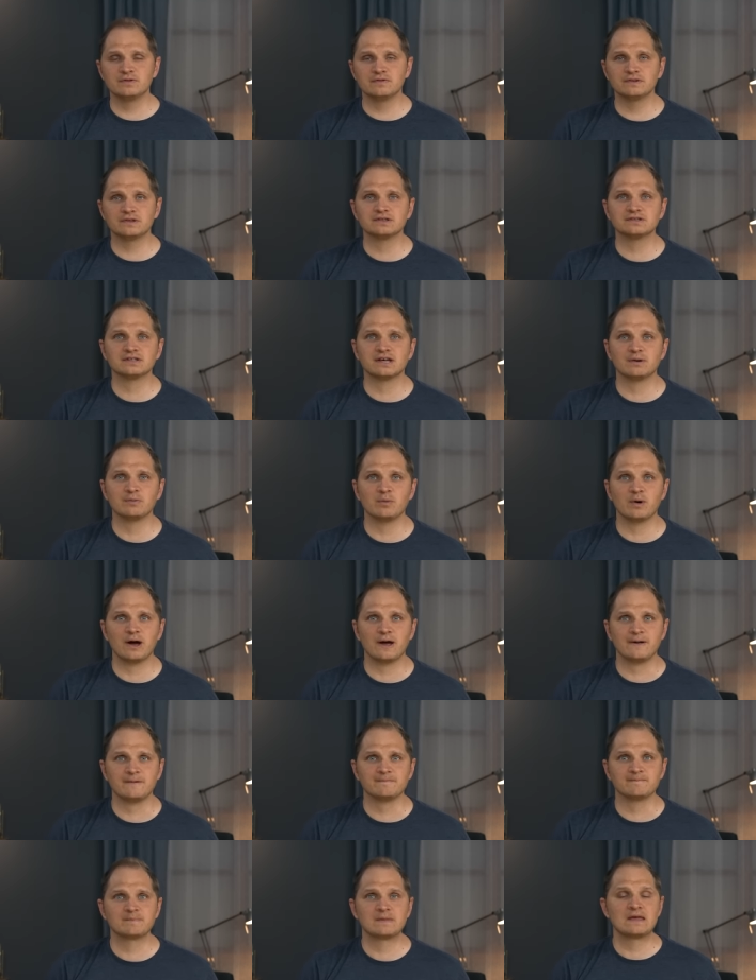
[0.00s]
move in the same way.
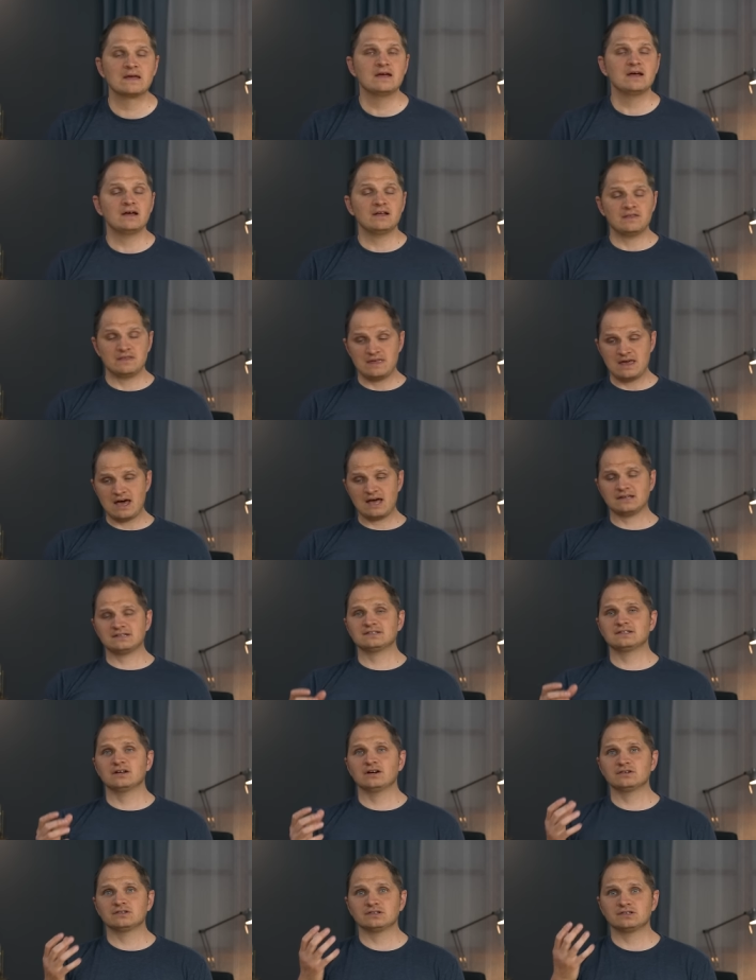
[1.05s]

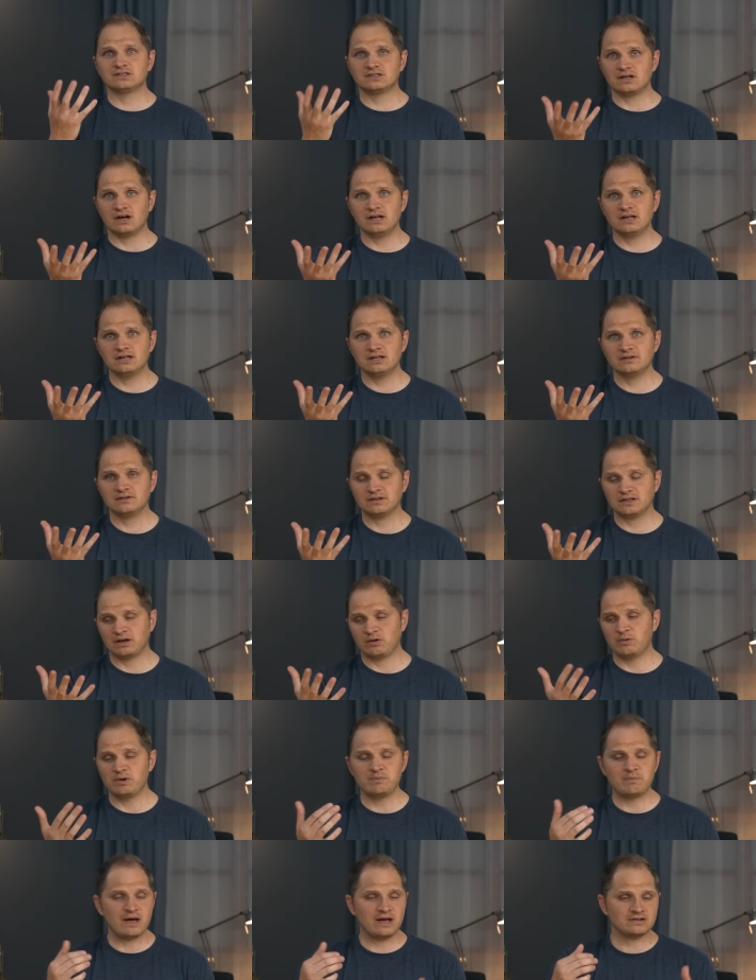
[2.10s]
Yes, there's a sun, like
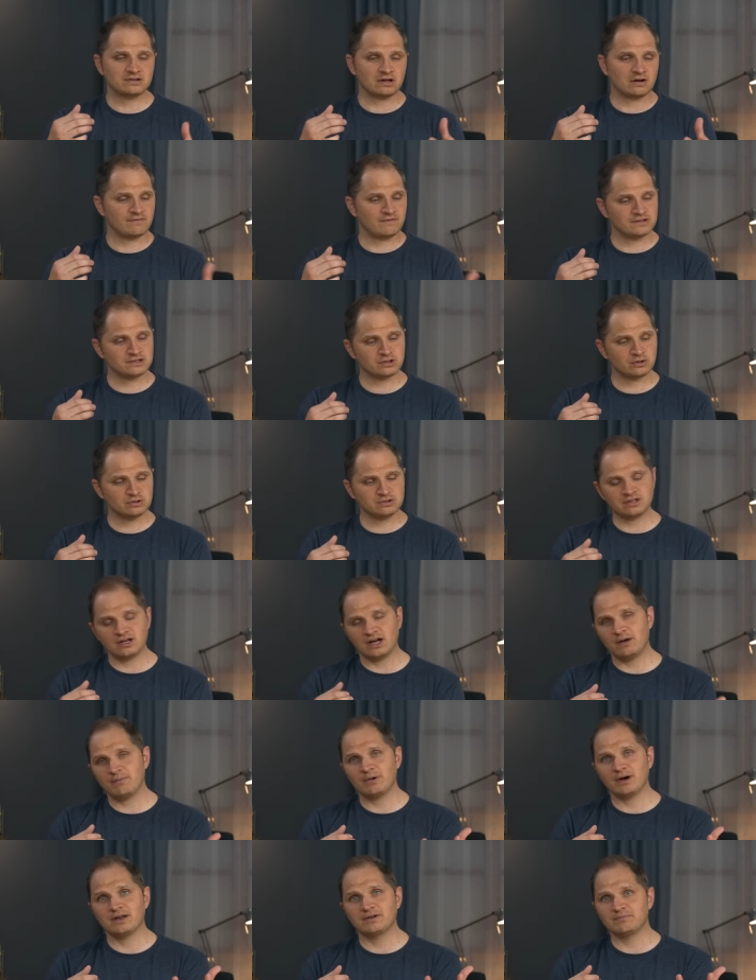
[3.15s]
we base our physical
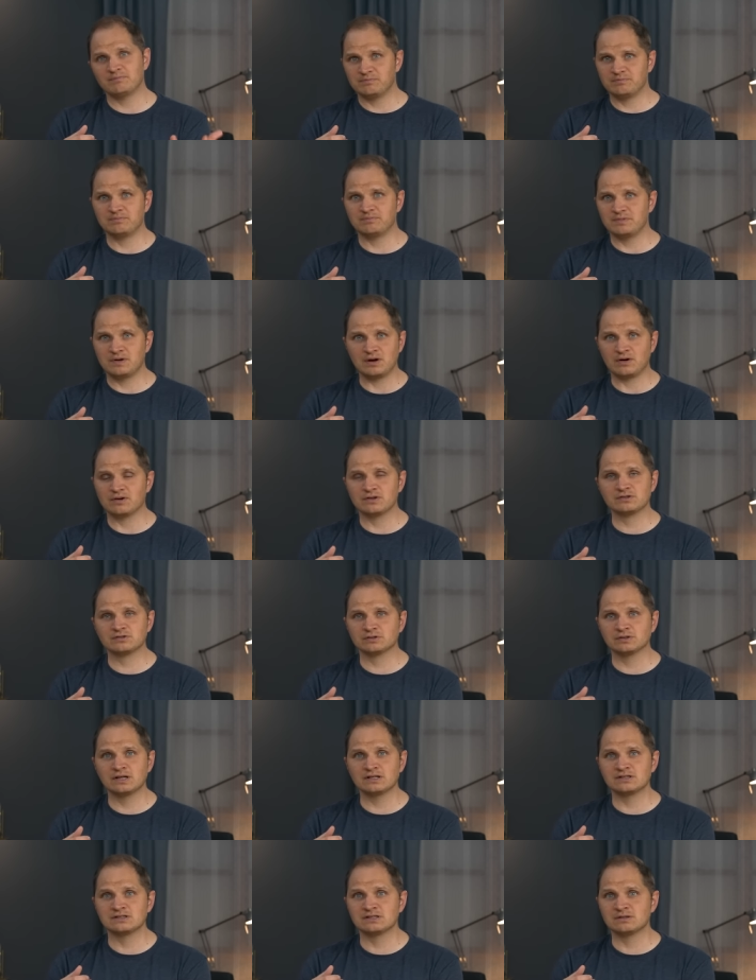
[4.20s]
time on the earth's
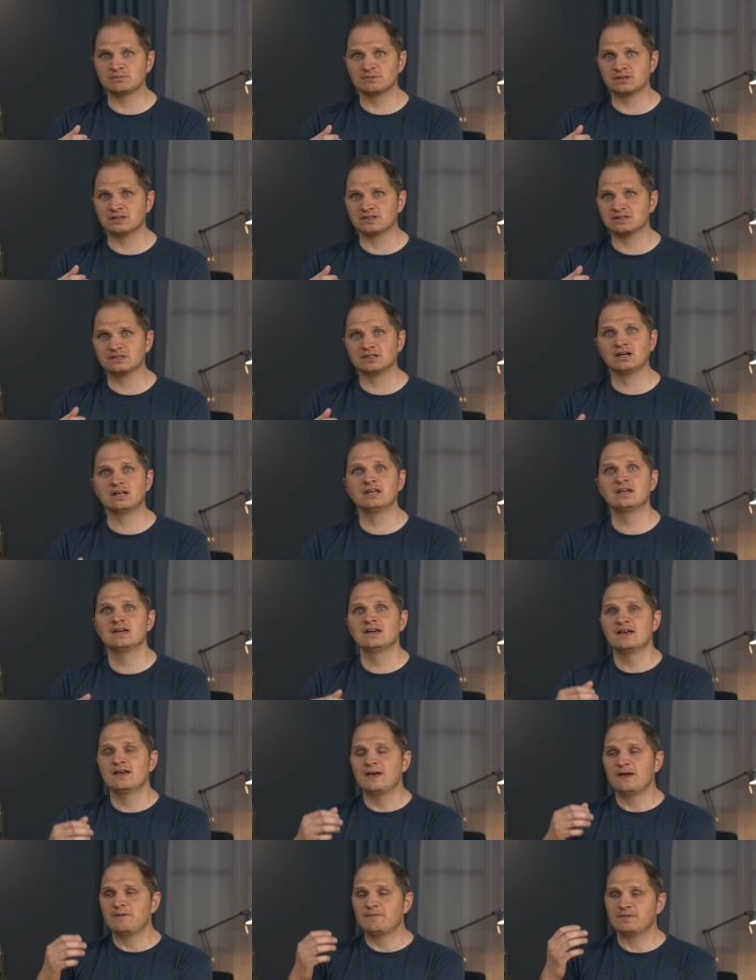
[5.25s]
relationship to the sun.
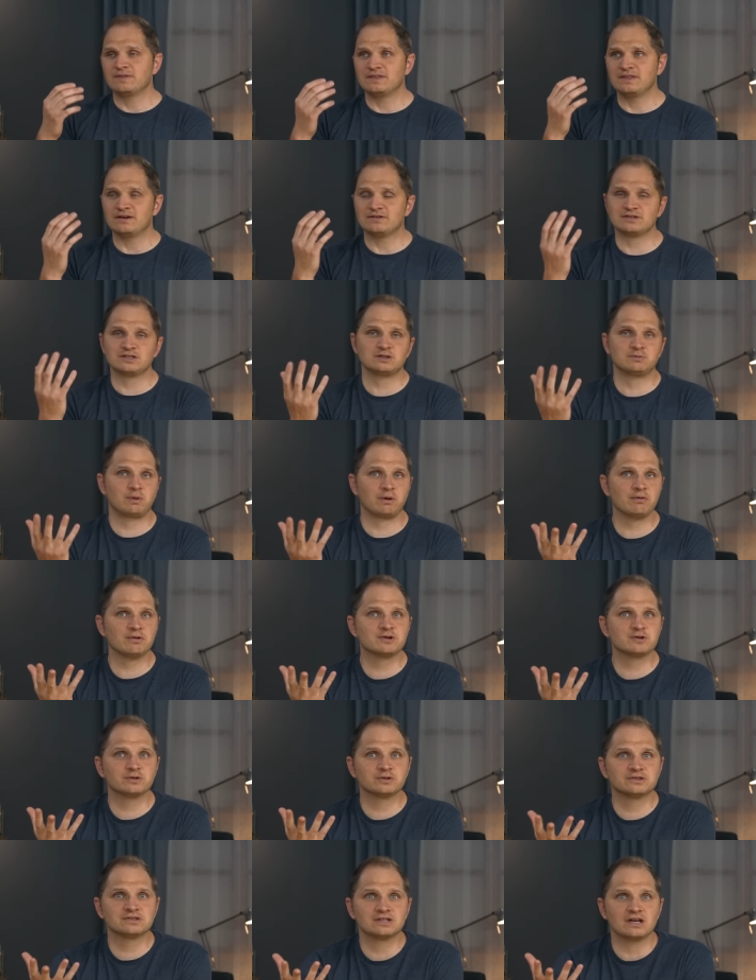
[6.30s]
There's a
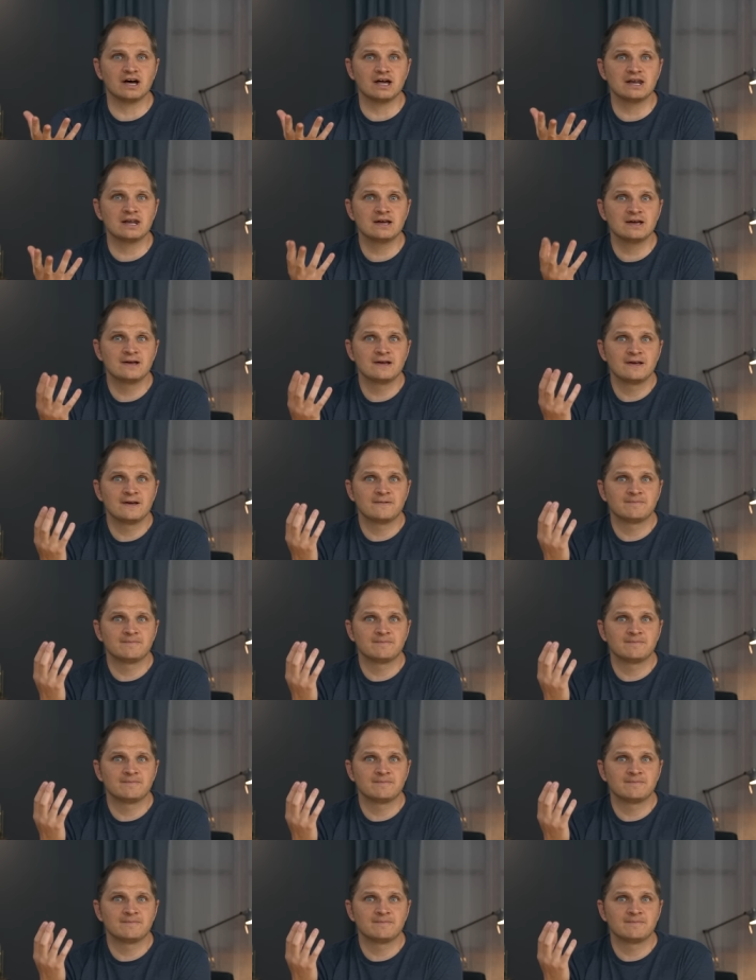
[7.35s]
spiritual sun,